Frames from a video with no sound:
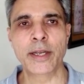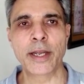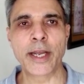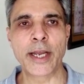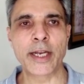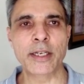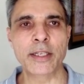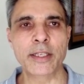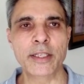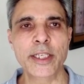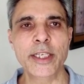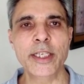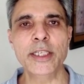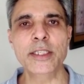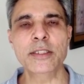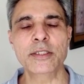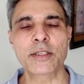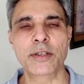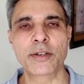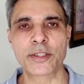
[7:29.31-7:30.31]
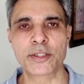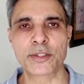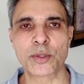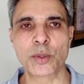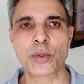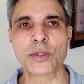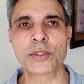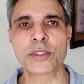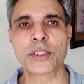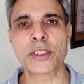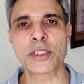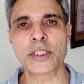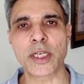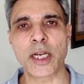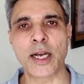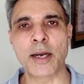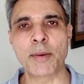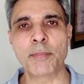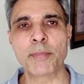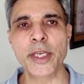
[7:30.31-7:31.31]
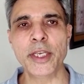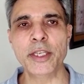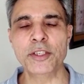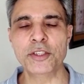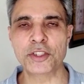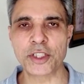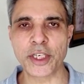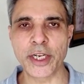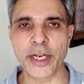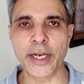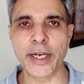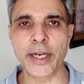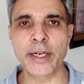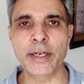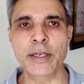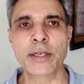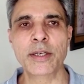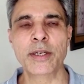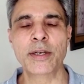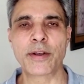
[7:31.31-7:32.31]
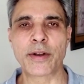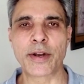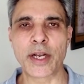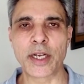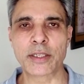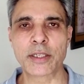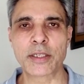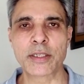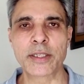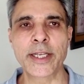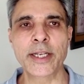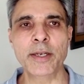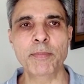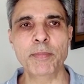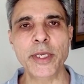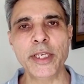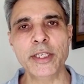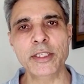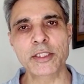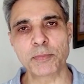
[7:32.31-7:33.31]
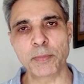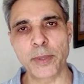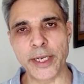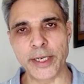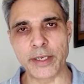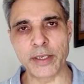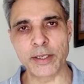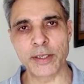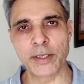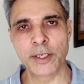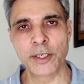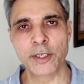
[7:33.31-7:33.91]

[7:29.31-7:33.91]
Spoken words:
and these resources are being shared rather than being split.